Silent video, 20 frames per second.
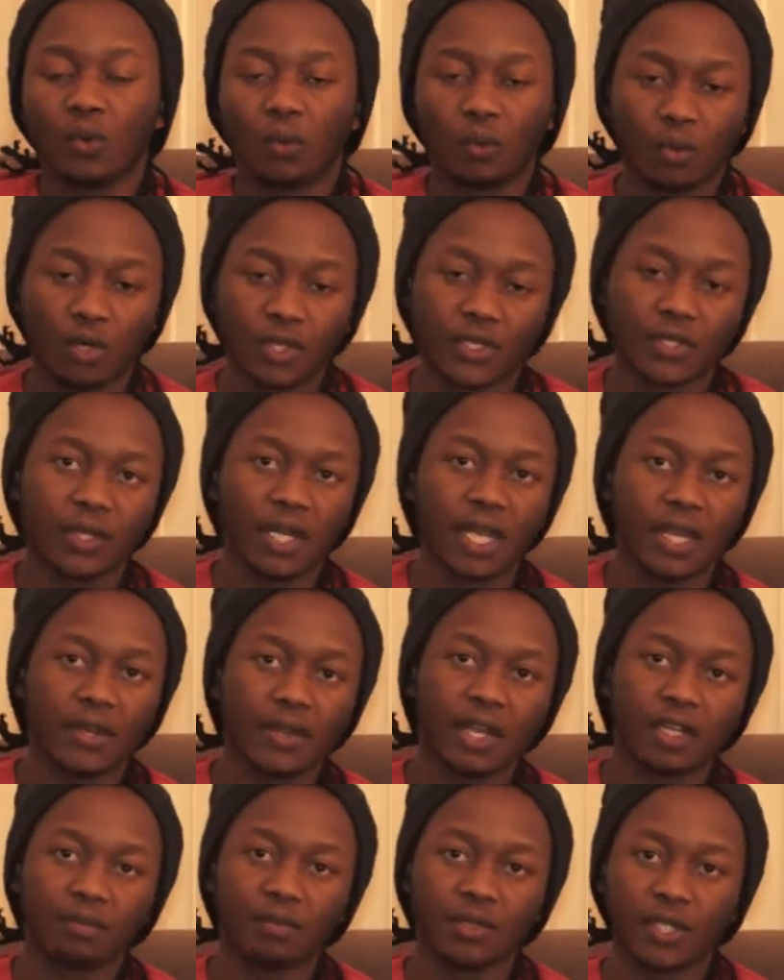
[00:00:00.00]
Once you get
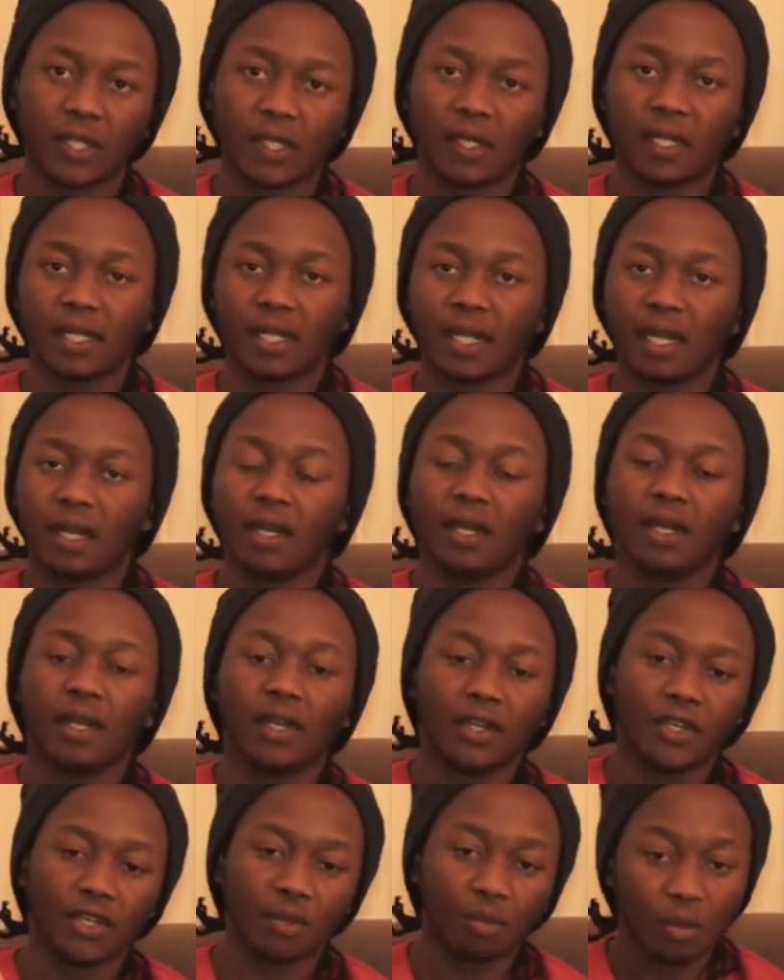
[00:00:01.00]
your admission letter,
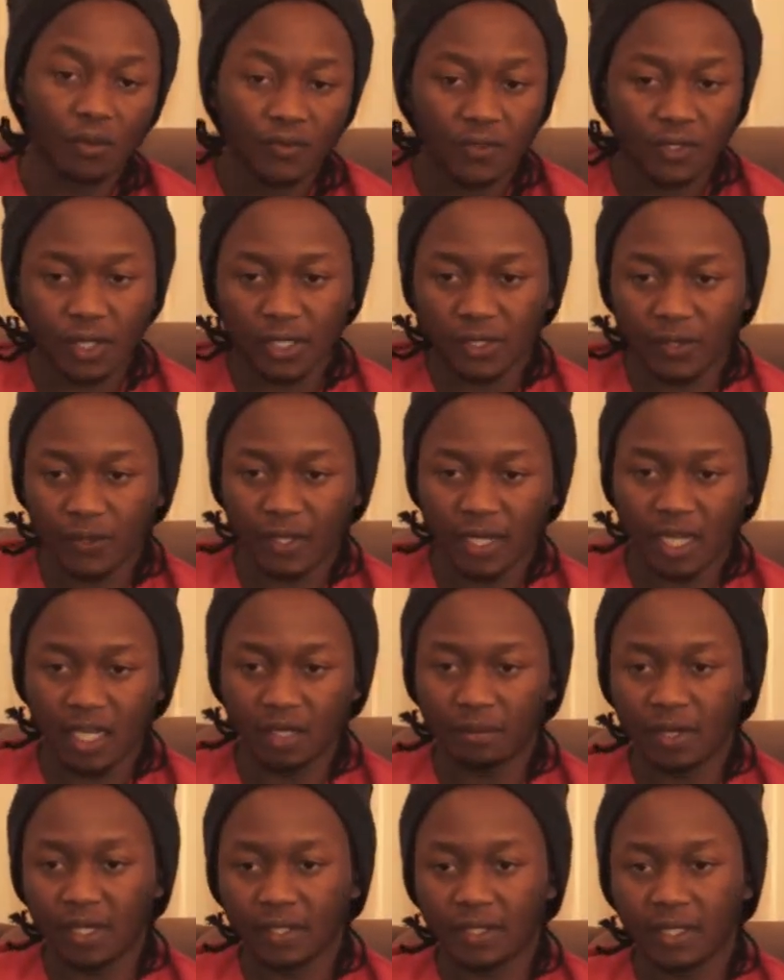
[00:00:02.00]
you move straight to the
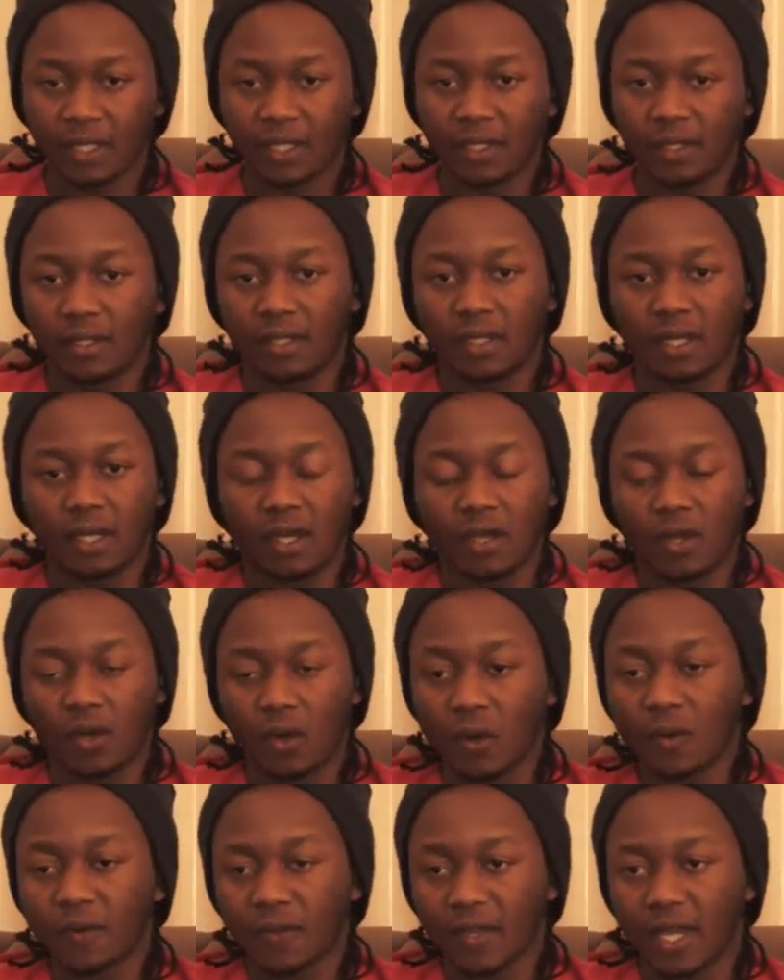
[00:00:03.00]
embassy,
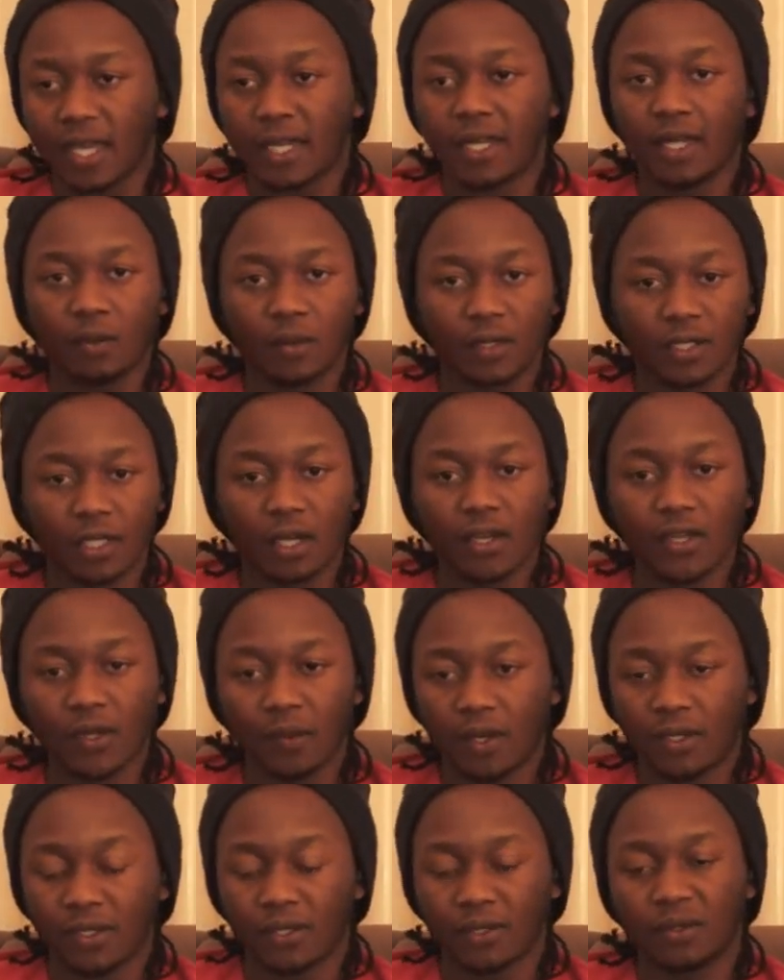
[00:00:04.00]
go there, they will tell you
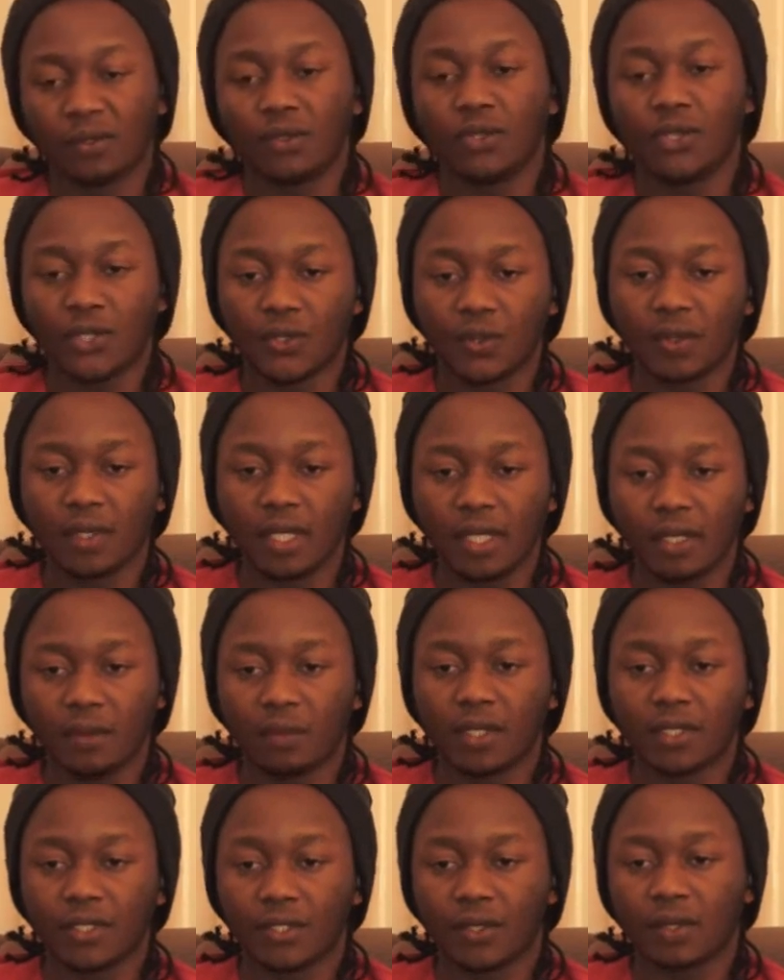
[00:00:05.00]
what to do. Usually
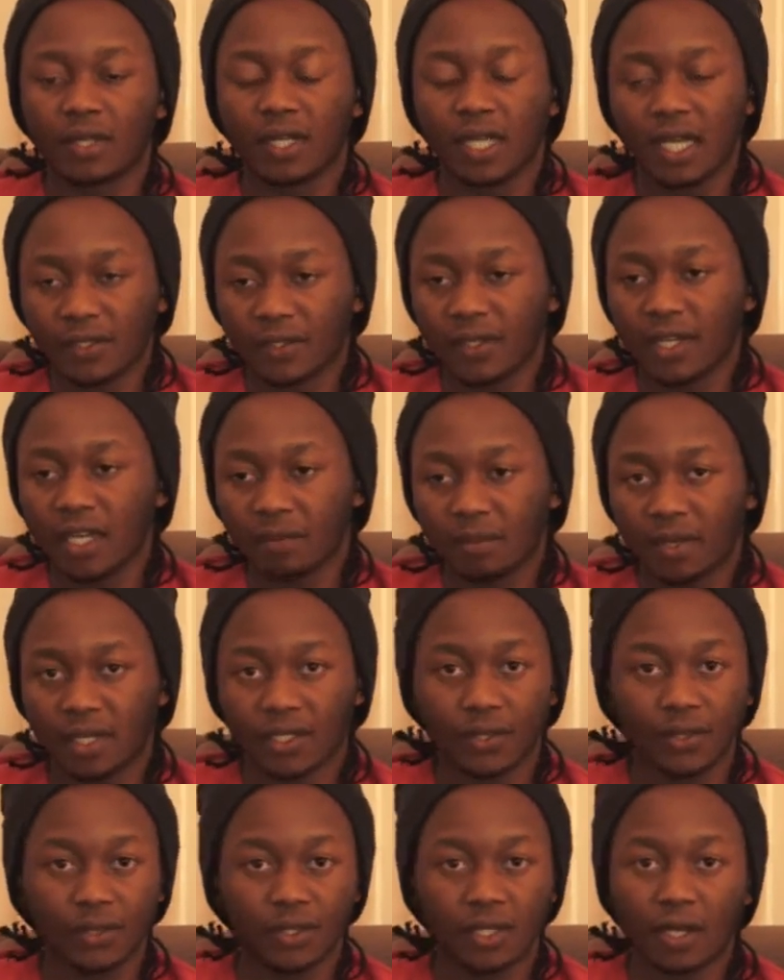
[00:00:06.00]
once you get to the
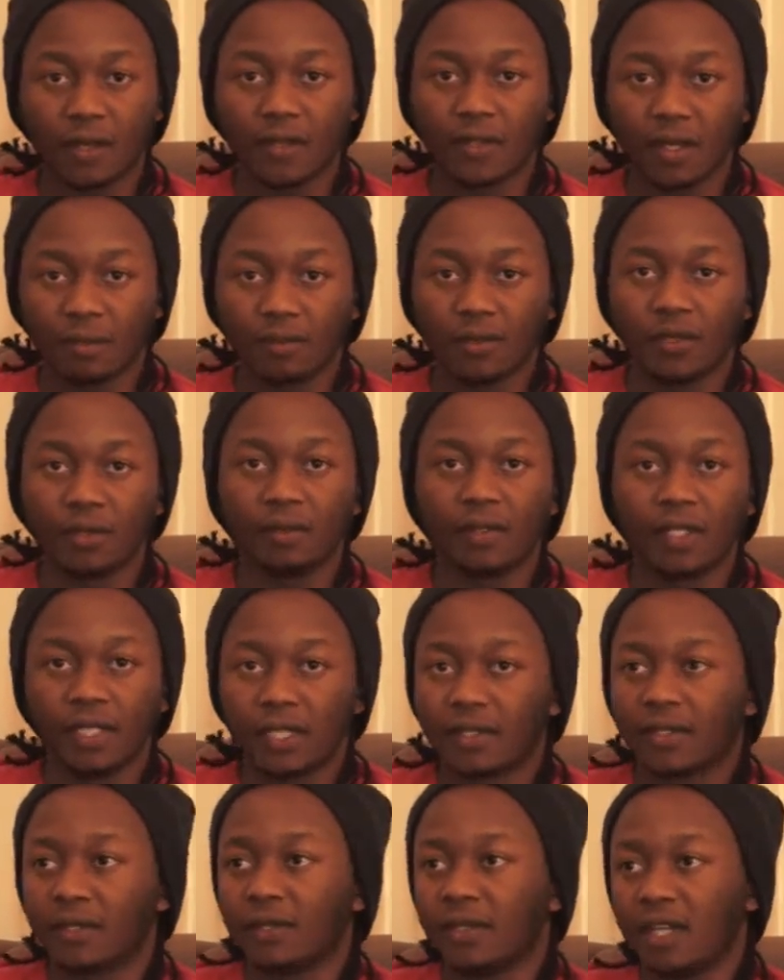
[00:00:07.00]
embassy, you tell them you need a
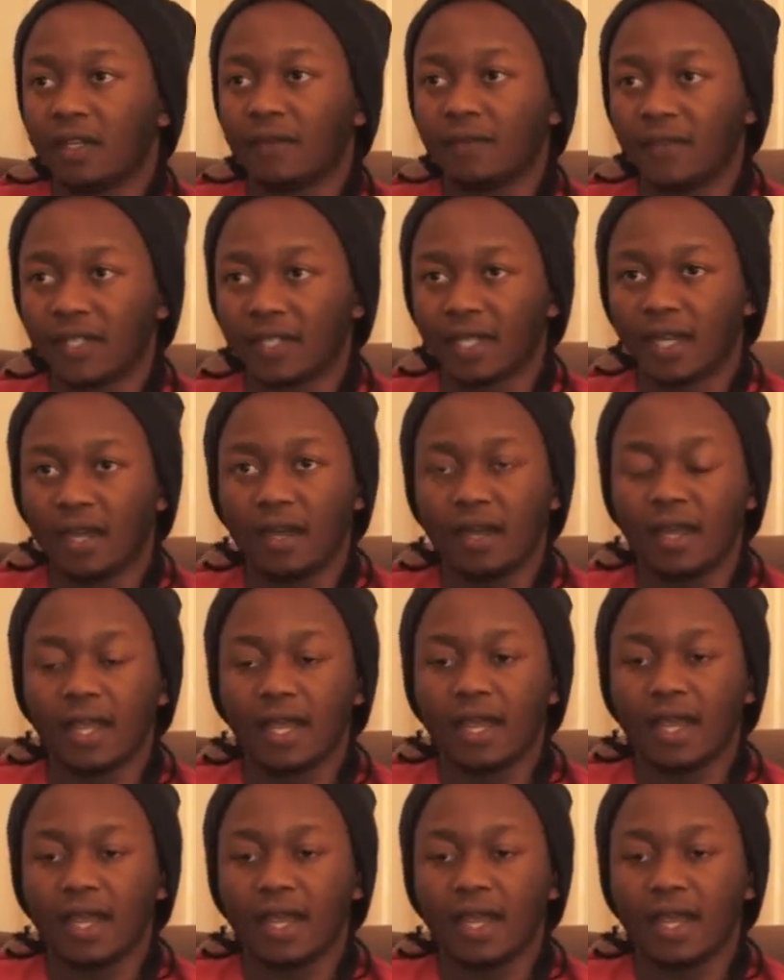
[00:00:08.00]
student visa.